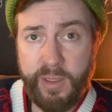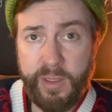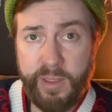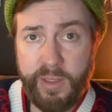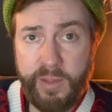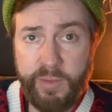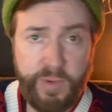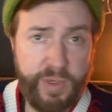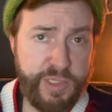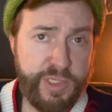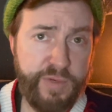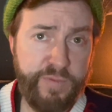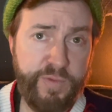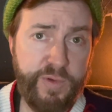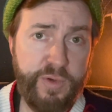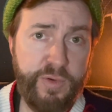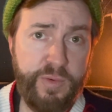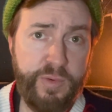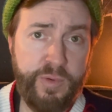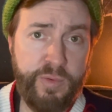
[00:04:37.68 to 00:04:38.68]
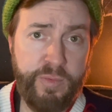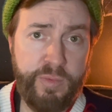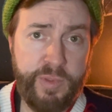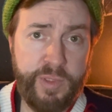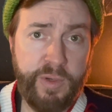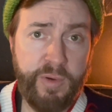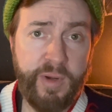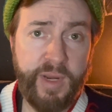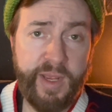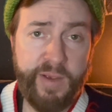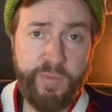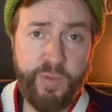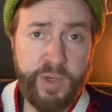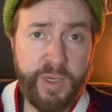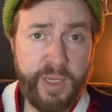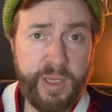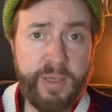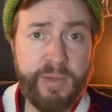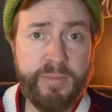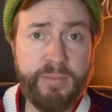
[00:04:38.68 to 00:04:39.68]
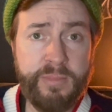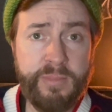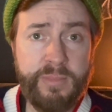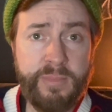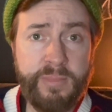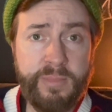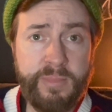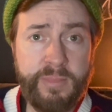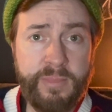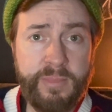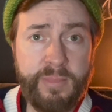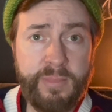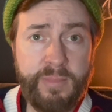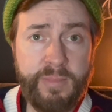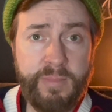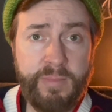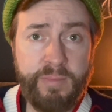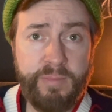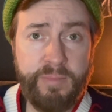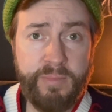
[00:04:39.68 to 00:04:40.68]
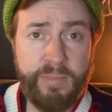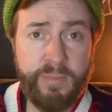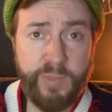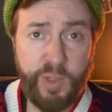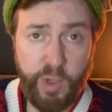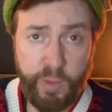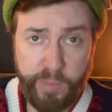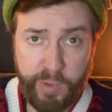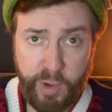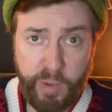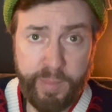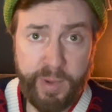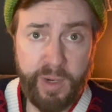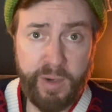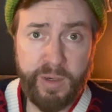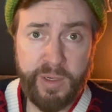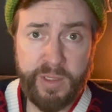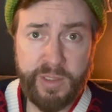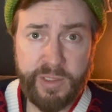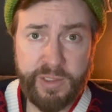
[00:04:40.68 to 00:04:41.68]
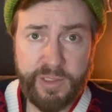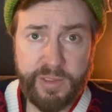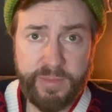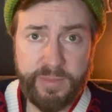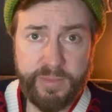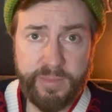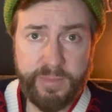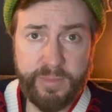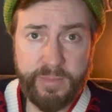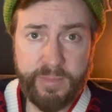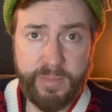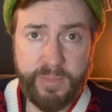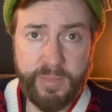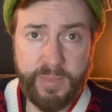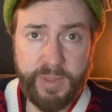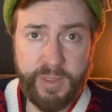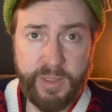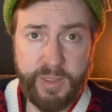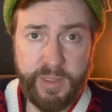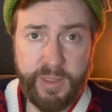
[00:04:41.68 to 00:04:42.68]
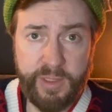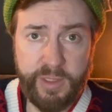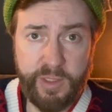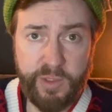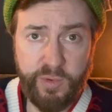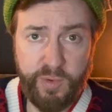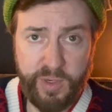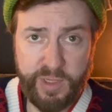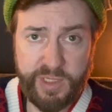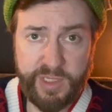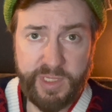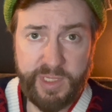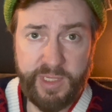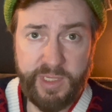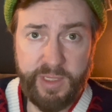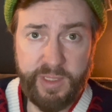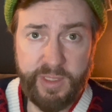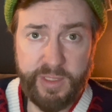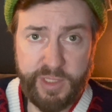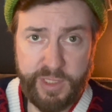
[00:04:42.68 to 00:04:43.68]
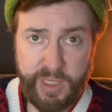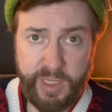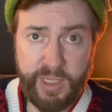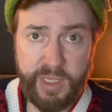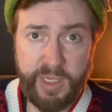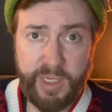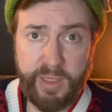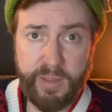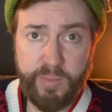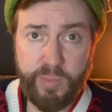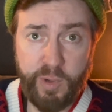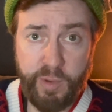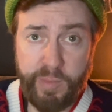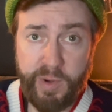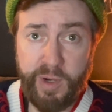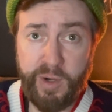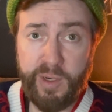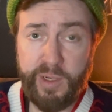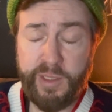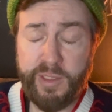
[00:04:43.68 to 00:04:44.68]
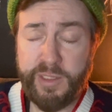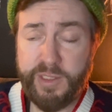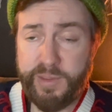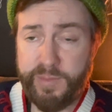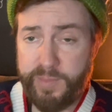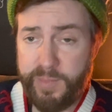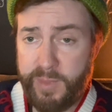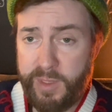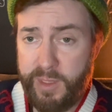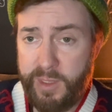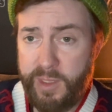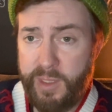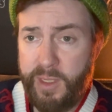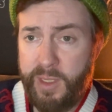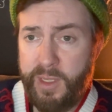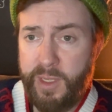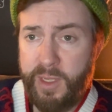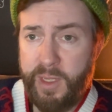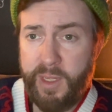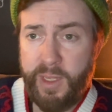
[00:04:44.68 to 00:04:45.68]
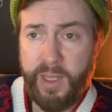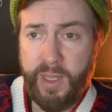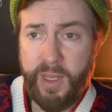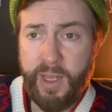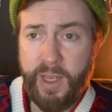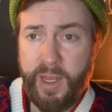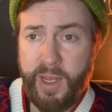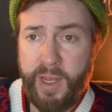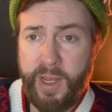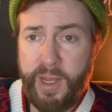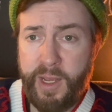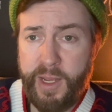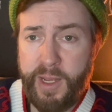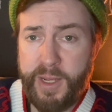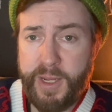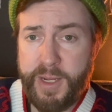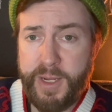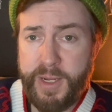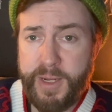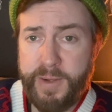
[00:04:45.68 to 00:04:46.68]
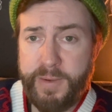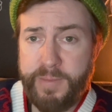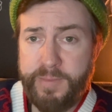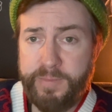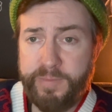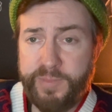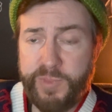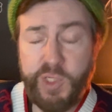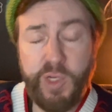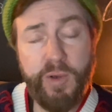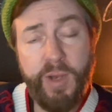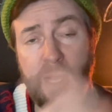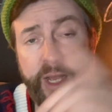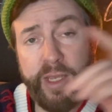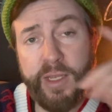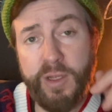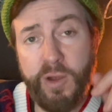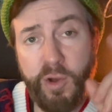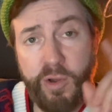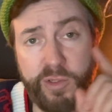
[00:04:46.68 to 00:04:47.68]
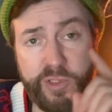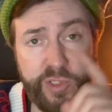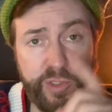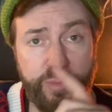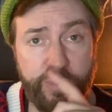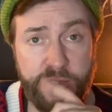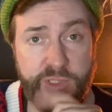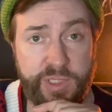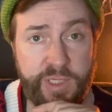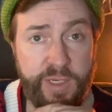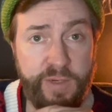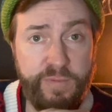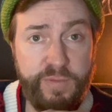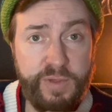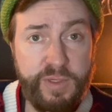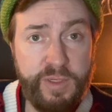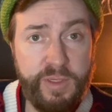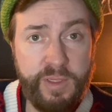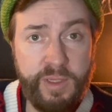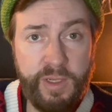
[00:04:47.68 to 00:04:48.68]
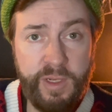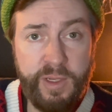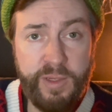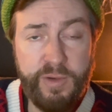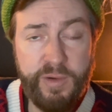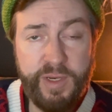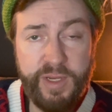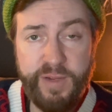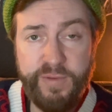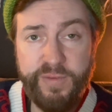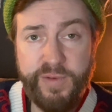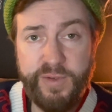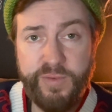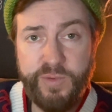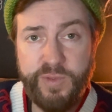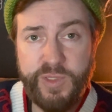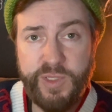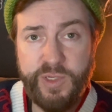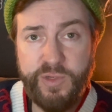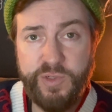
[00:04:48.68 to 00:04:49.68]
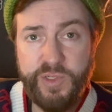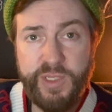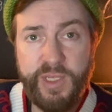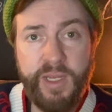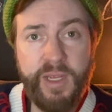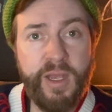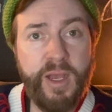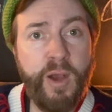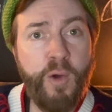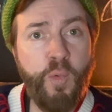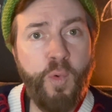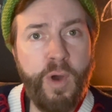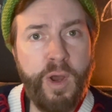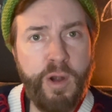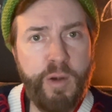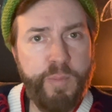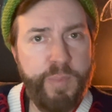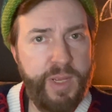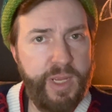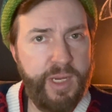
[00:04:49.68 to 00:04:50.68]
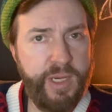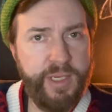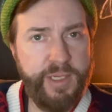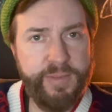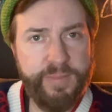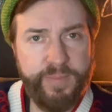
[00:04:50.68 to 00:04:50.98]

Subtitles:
the rest of you who don't have one yet are barbarians. Crusty, stinking barbarians. So I also received, the other gift, it was interesting, a water pick